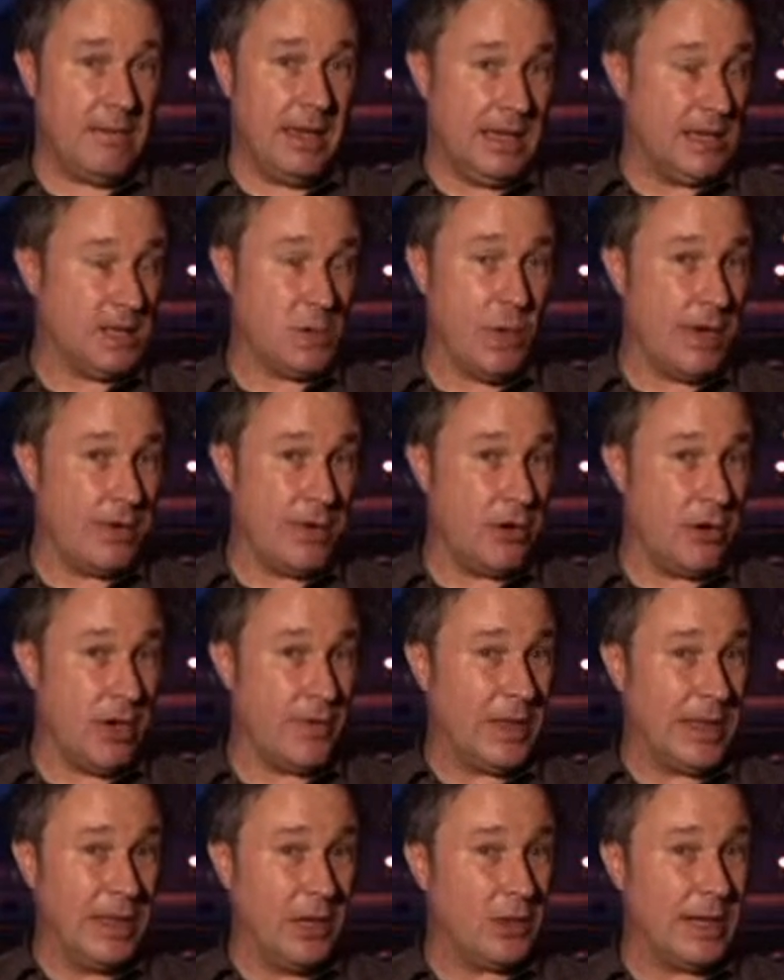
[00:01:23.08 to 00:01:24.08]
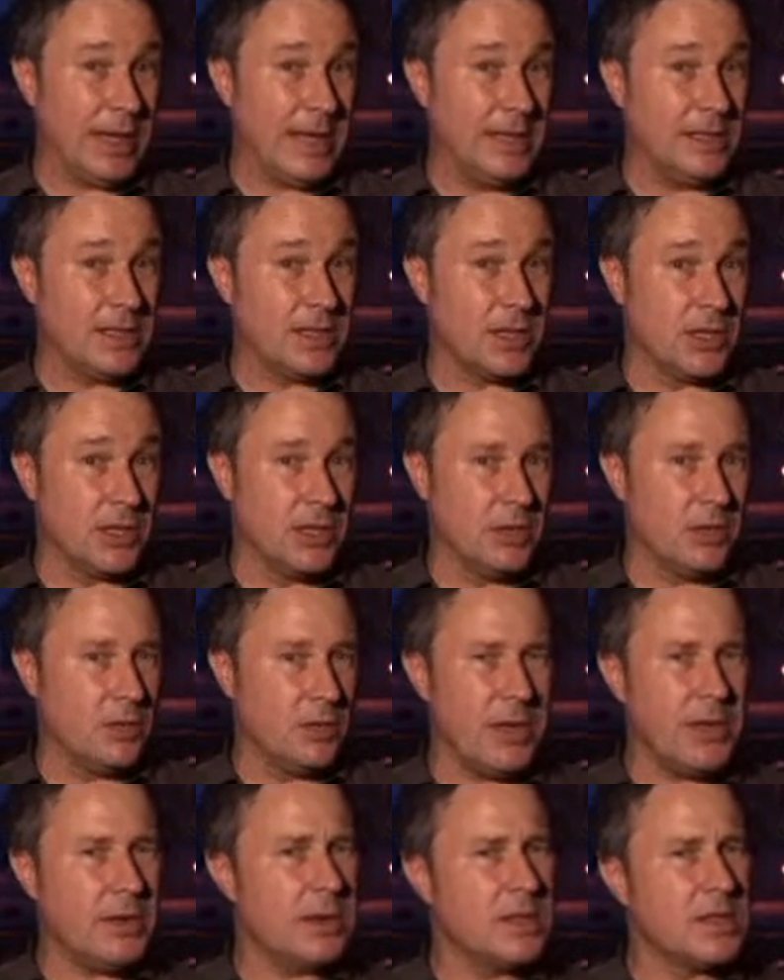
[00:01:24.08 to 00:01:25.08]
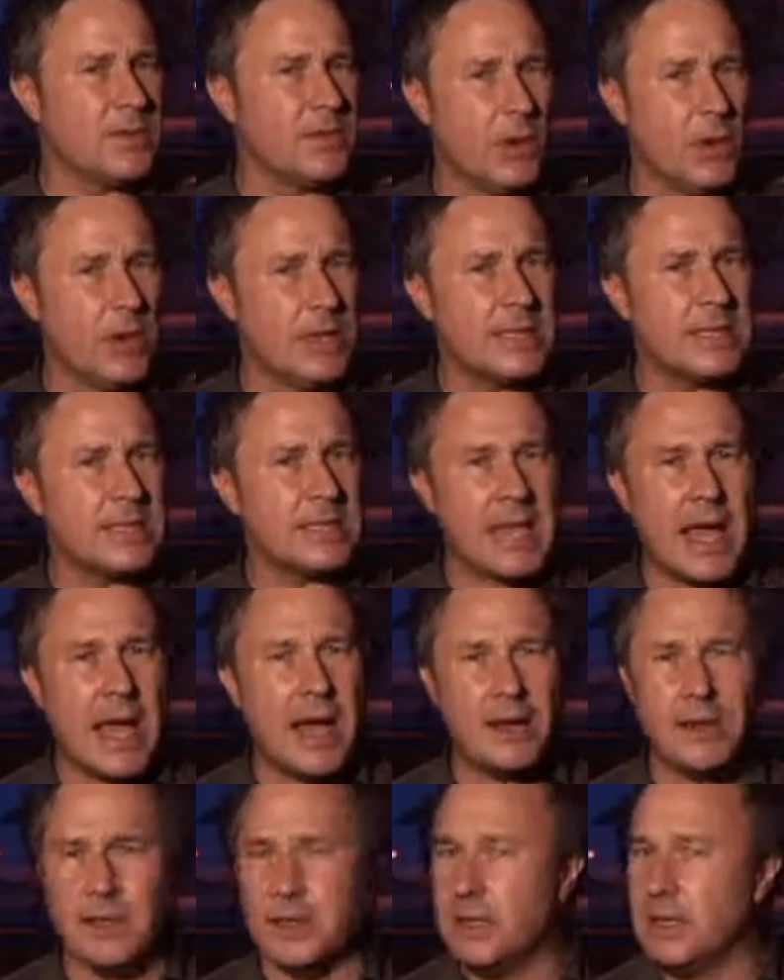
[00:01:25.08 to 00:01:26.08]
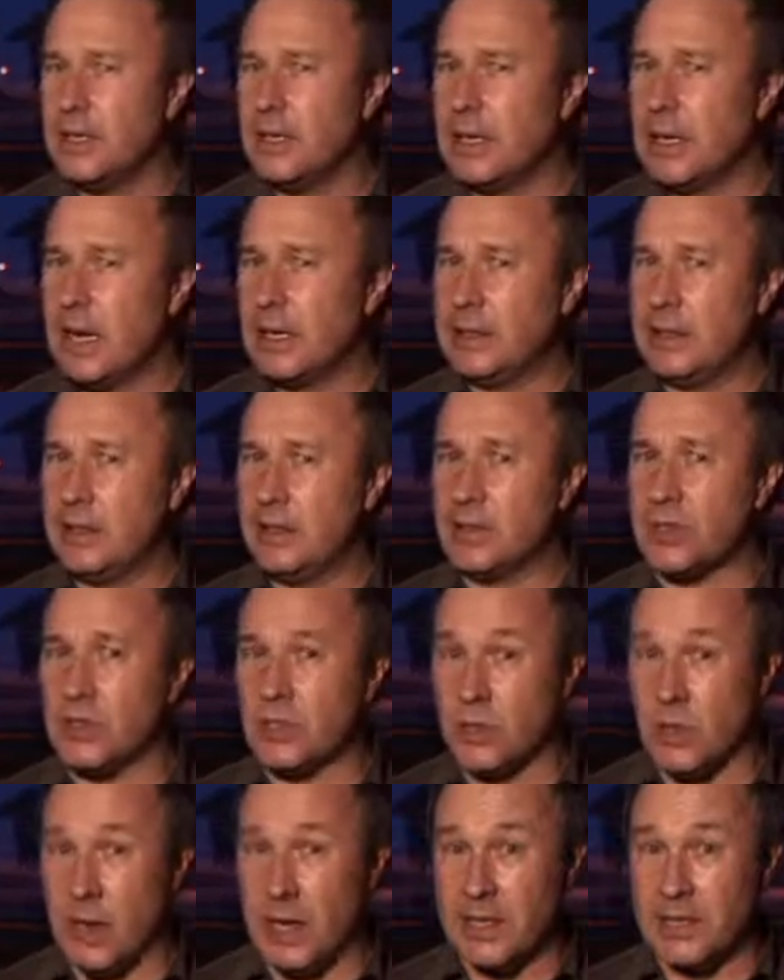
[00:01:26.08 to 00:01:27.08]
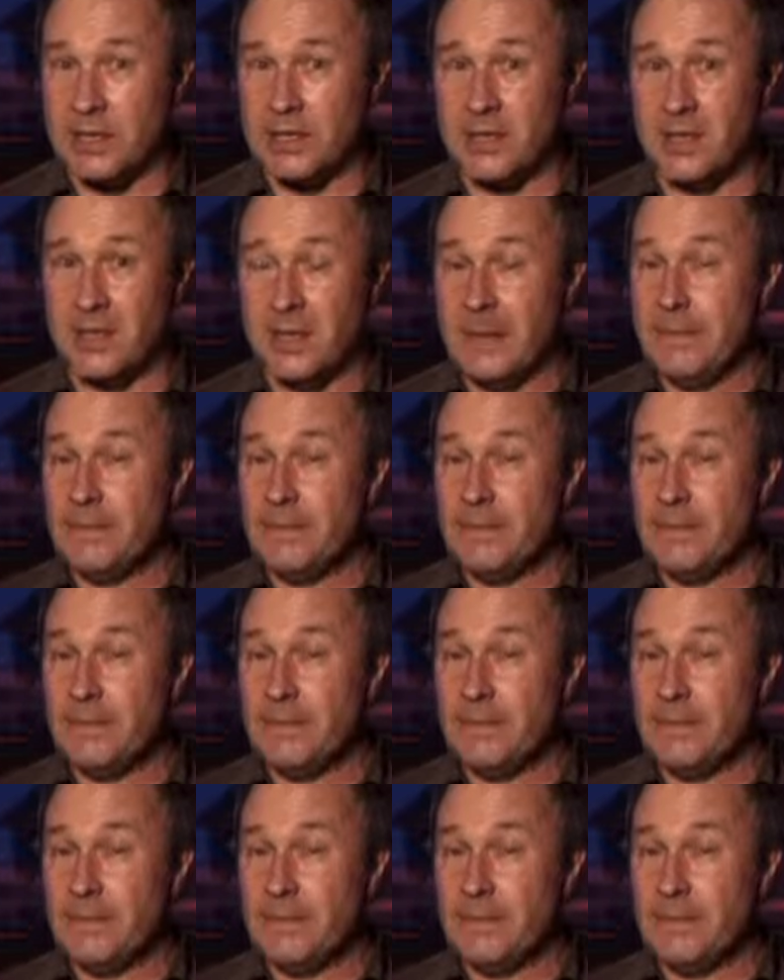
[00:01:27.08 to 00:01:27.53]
is whether or not they're looking into whether his voice sounded a little stressed.